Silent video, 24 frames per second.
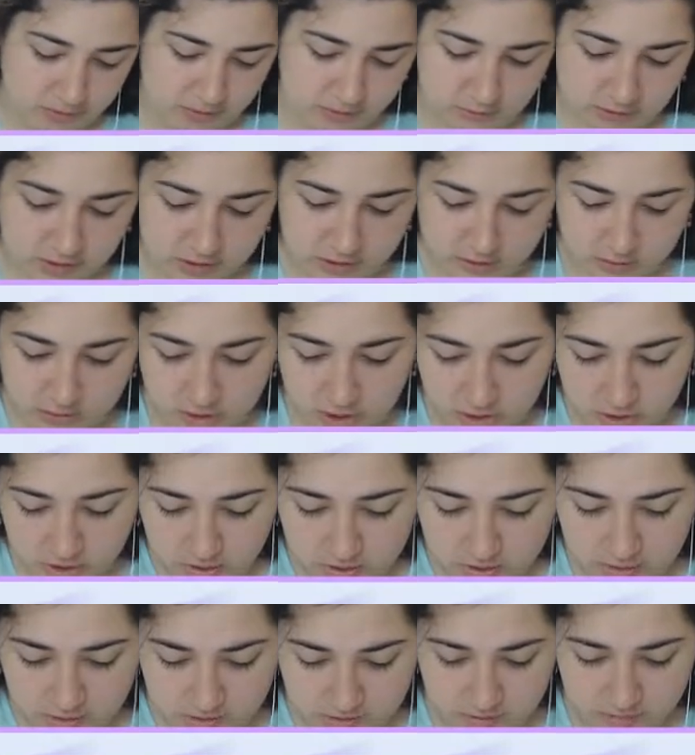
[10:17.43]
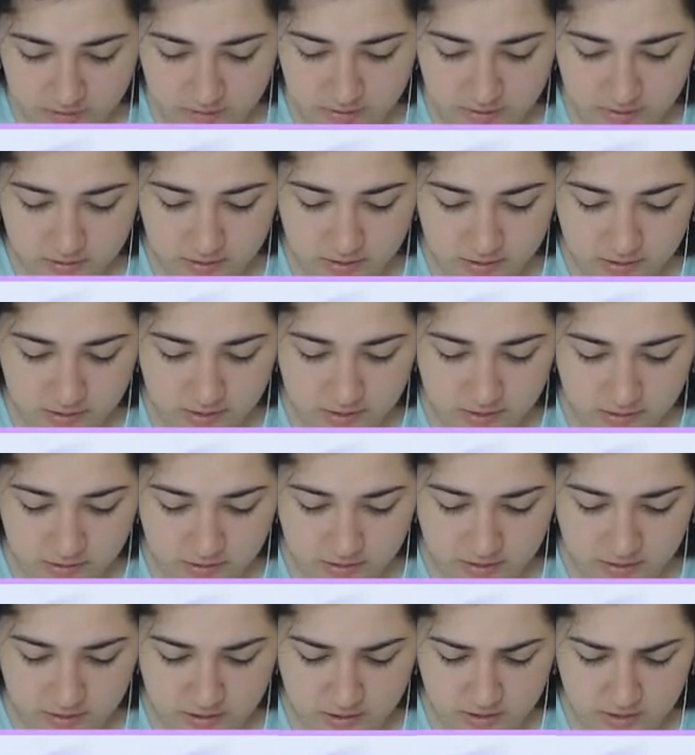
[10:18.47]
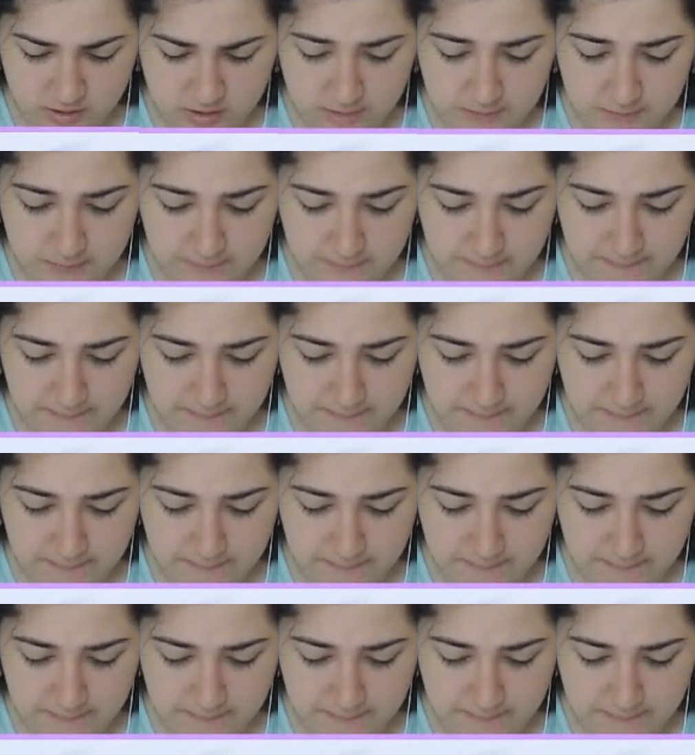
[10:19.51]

Like, we can look. Um,